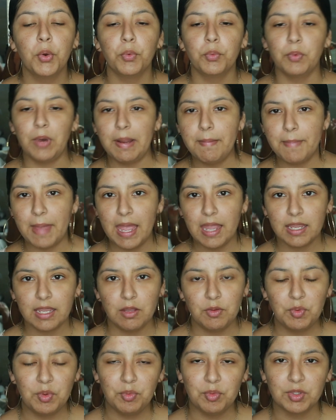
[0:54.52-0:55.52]
right back
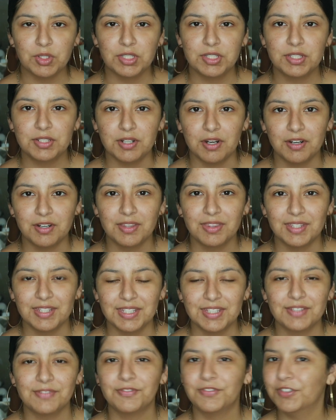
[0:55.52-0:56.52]
and we will start
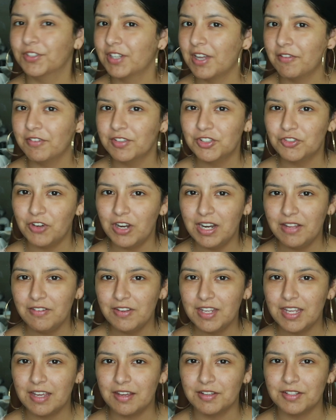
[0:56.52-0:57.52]
this full coverage Friday
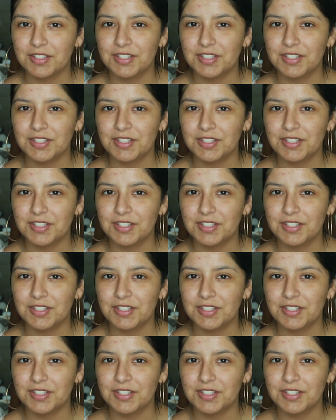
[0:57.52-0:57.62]
video.